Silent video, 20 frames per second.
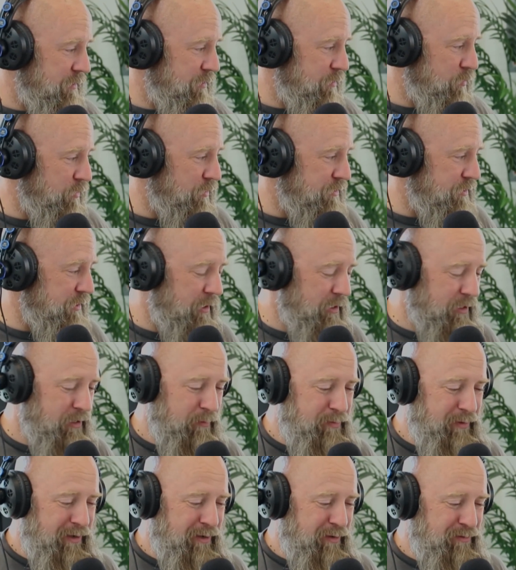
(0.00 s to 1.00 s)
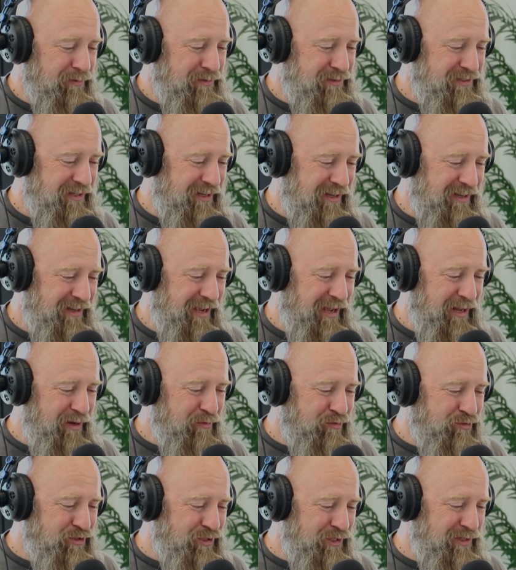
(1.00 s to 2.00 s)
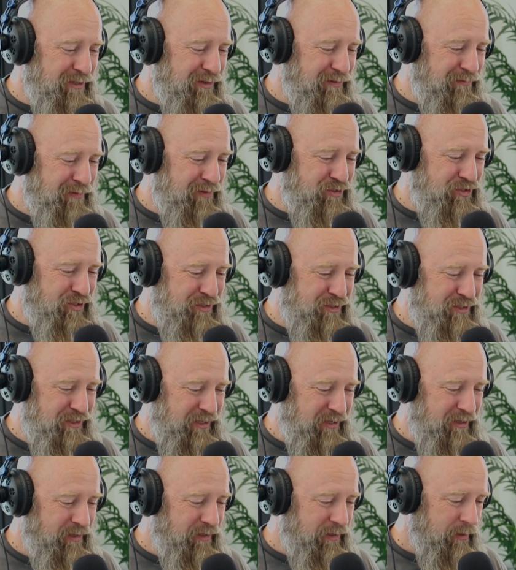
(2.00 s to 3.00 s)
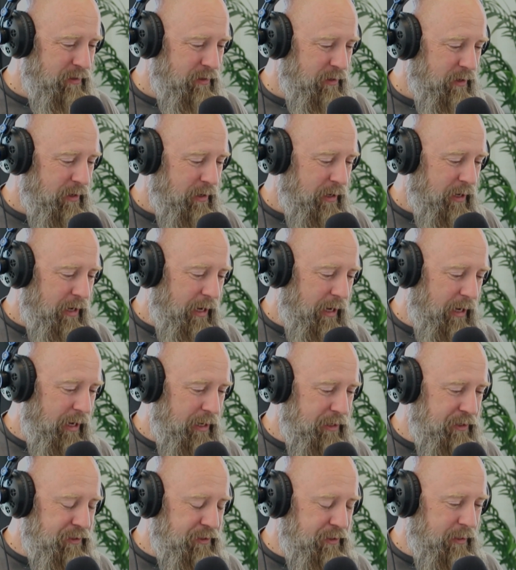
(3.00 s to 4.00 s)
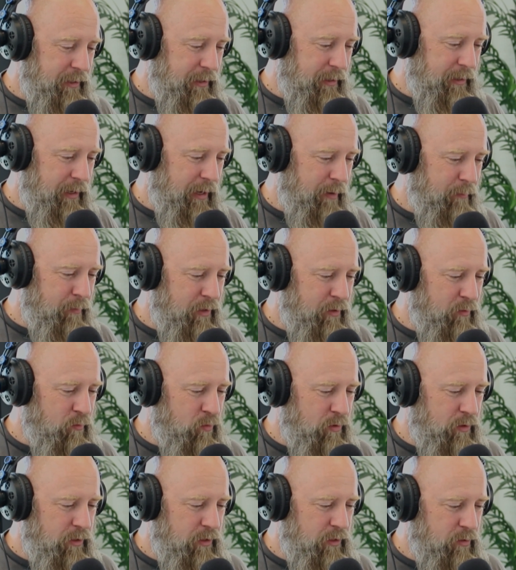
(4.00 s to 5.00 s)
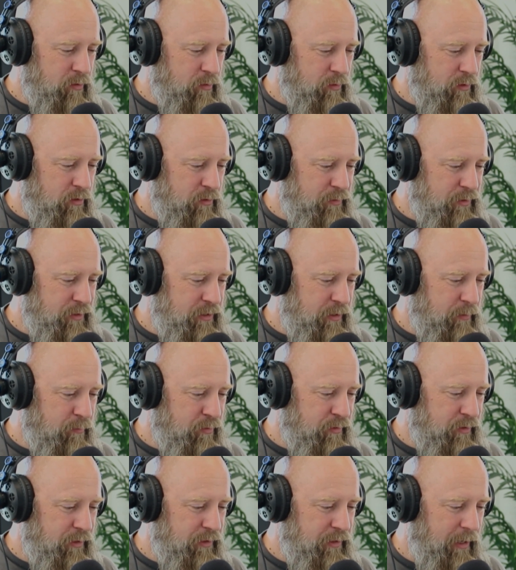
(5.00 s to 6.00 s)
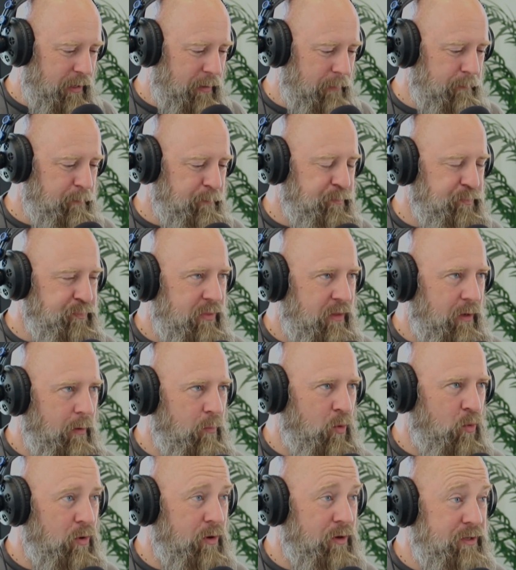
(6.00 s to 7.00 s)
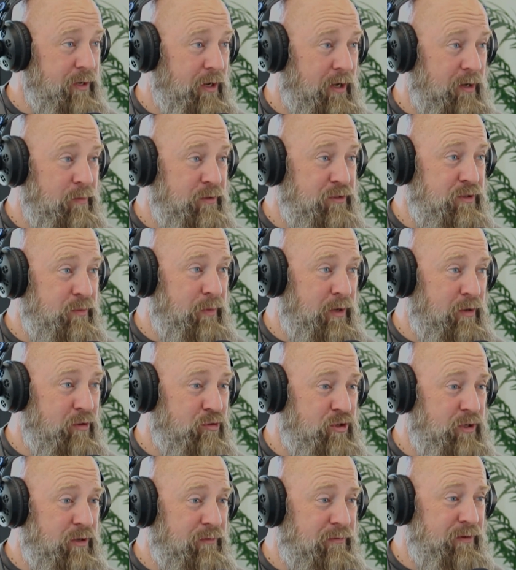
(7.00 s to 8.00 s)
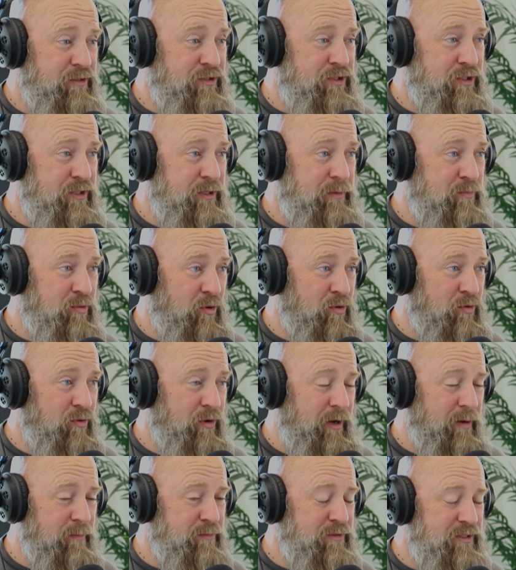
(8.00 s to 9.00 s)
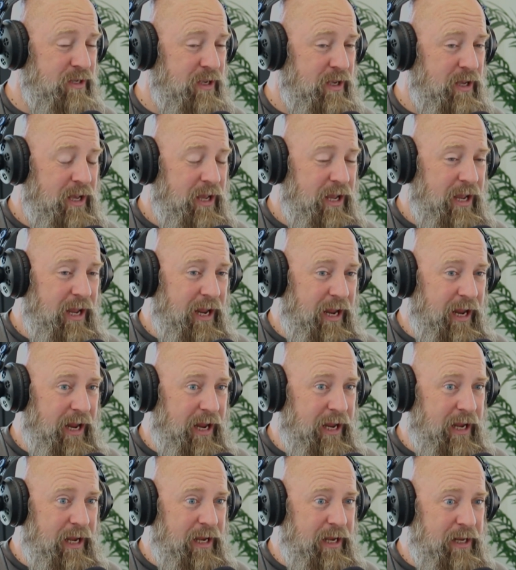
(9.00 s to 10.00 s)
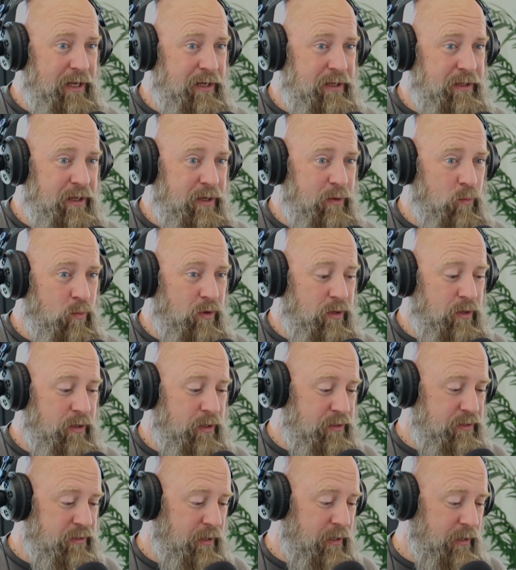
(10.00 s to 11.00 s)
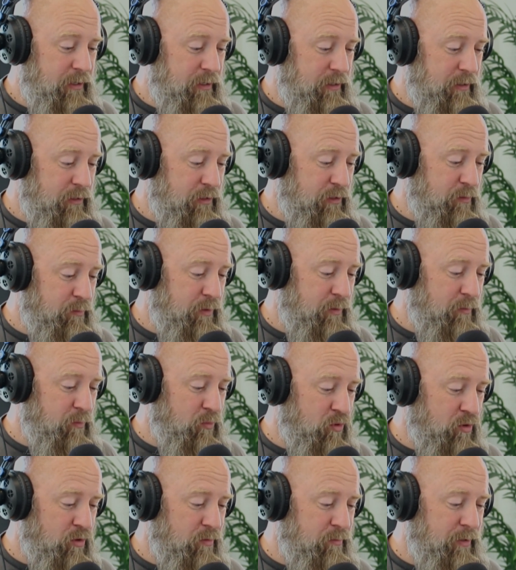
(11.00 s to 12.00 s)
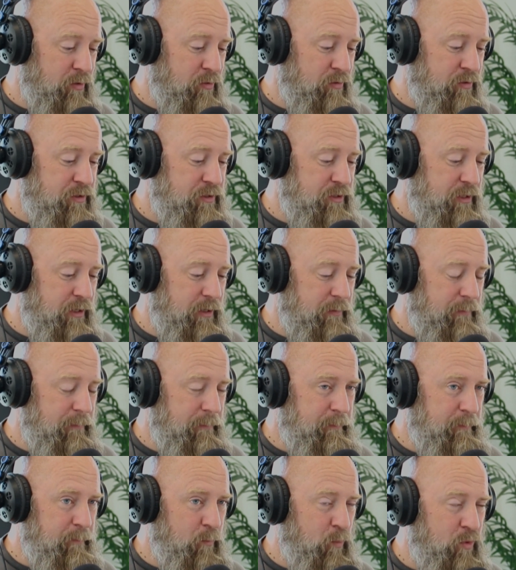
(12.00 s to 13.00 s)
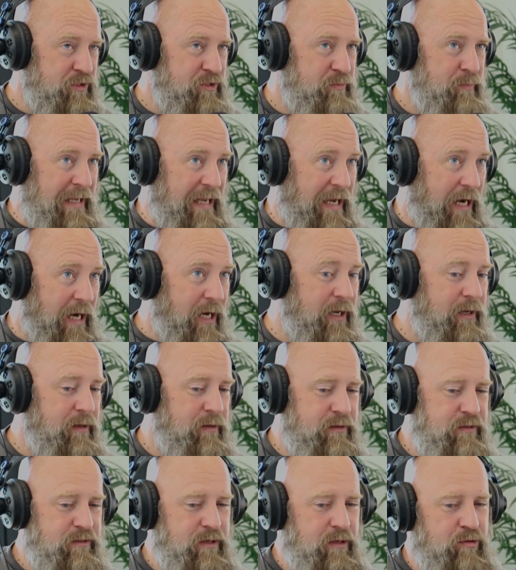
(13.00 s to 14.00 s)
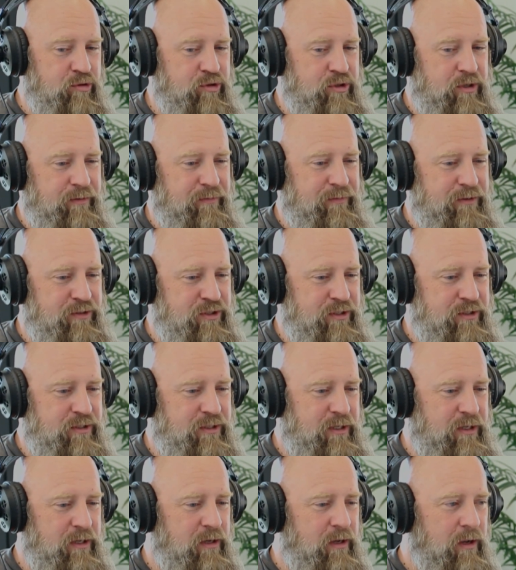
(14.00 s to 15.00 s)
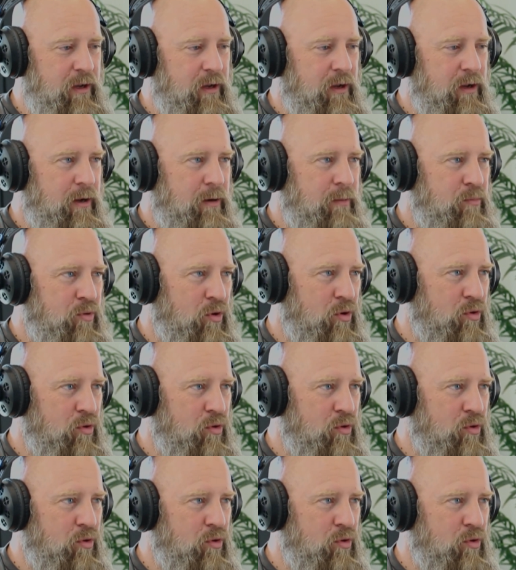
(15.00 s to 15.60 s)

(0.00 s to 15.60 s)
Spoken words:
we'll talk about energy efficiency. And I mean, we're going to go a little bit deeper than that. But we're going to talk about some energy efficiency programs. And then we're going to talk a little bit more about what's behind these energy efficiency programs.